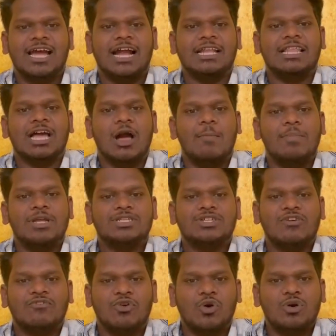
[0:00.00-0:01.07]
At the completion
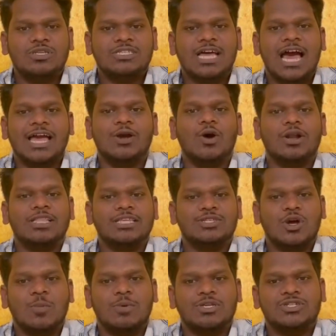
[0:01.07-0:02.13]
of course, I got
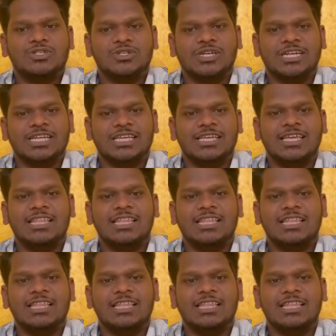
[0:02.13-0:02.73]
this opportunity.